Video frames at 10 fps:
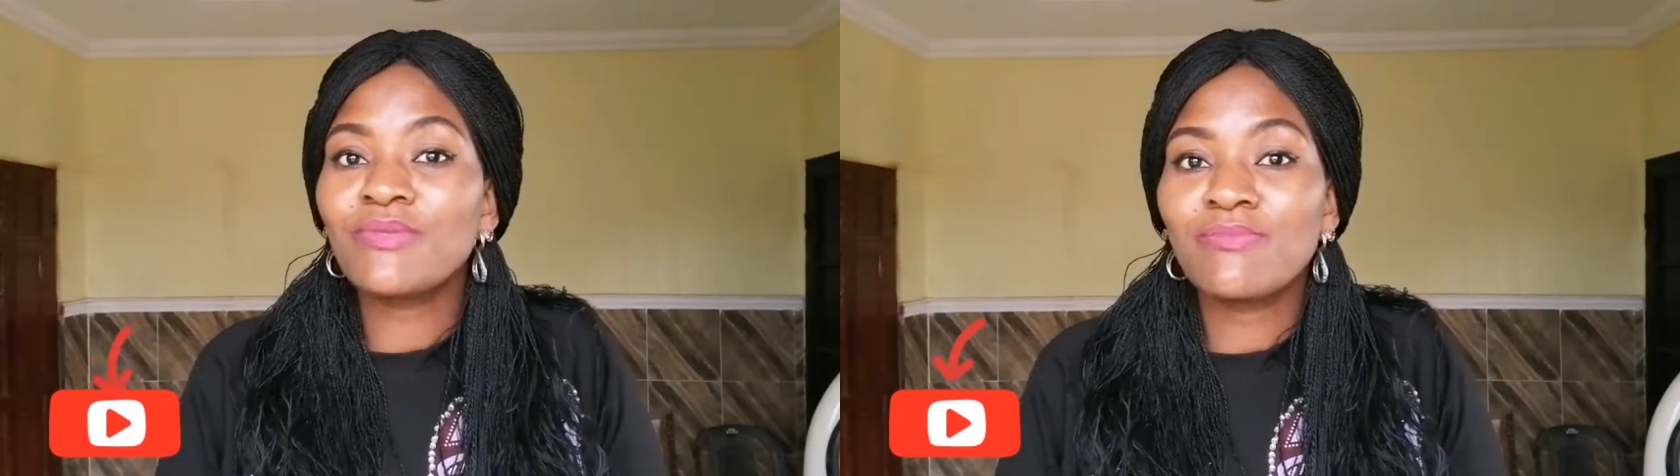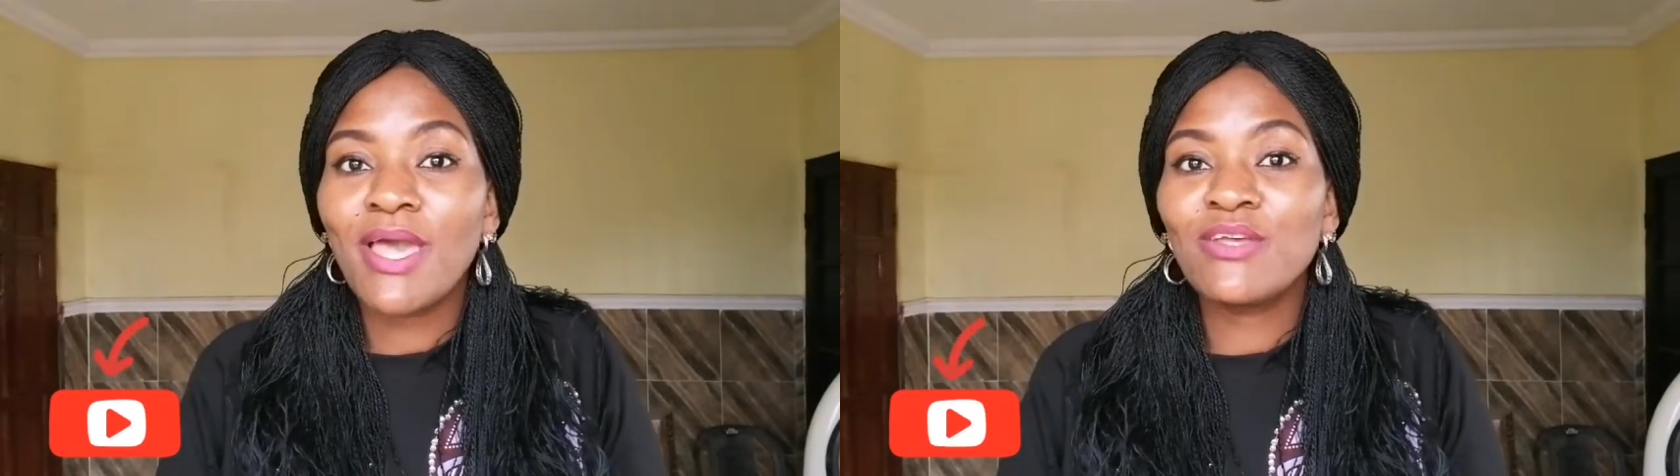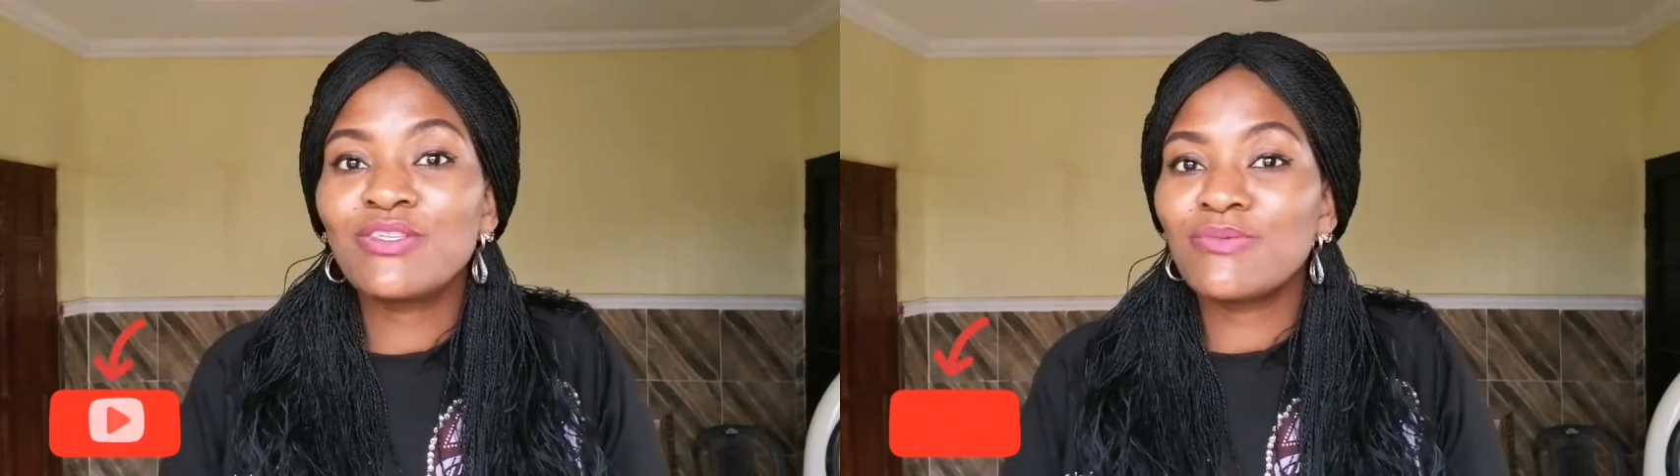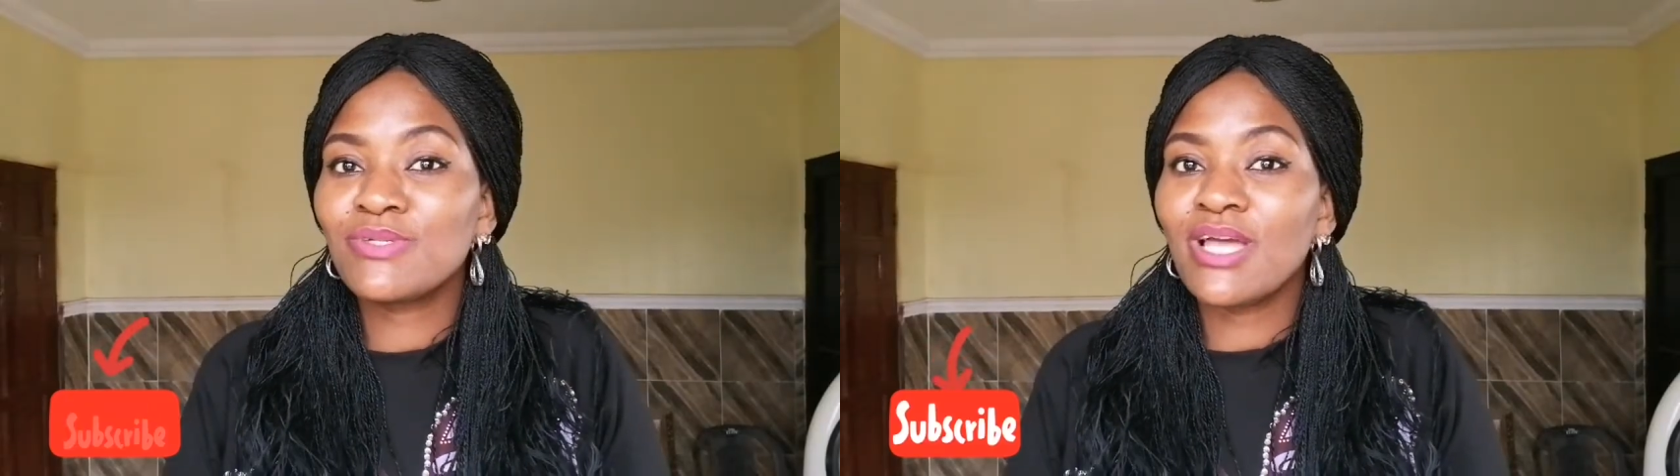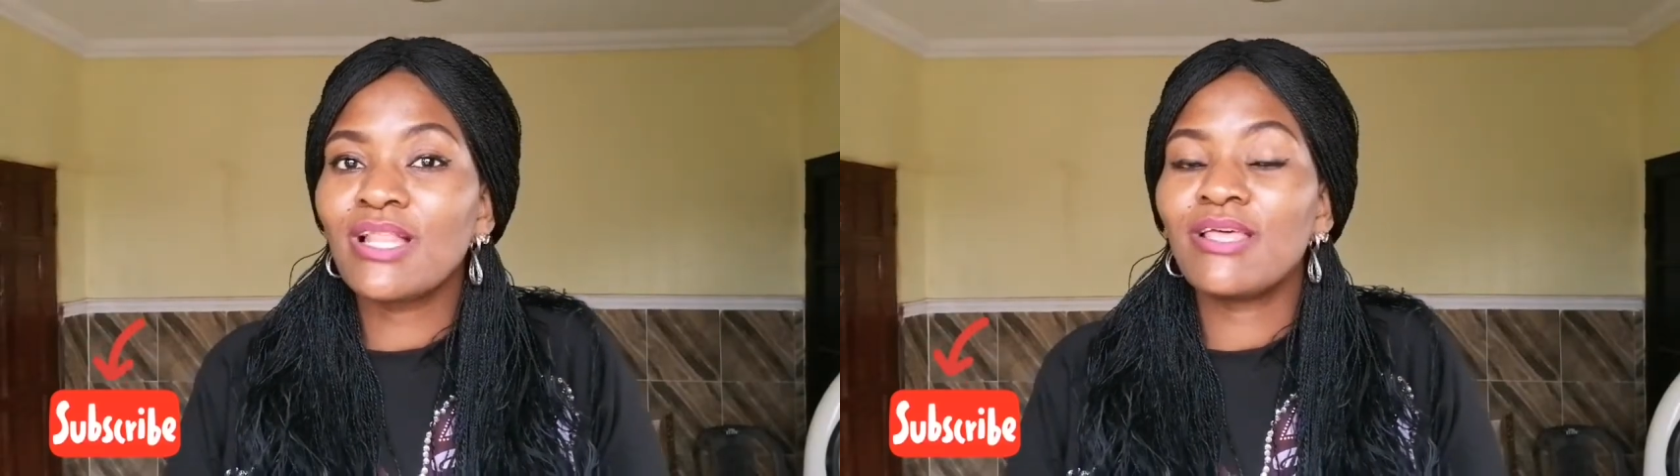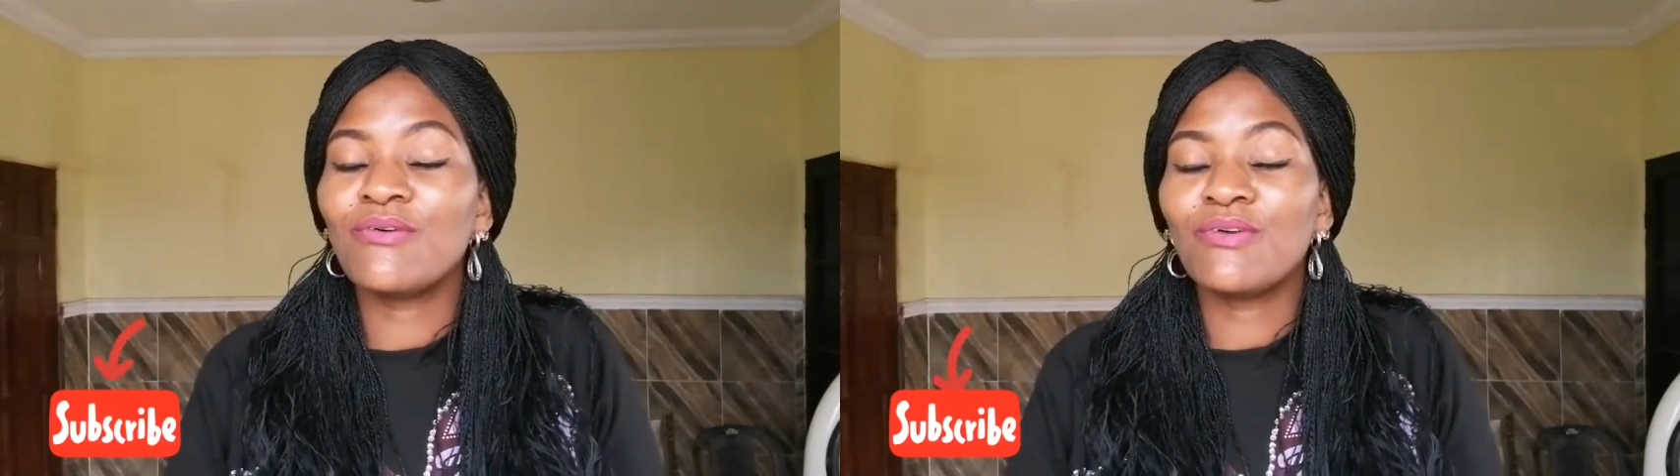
to my YouTube channel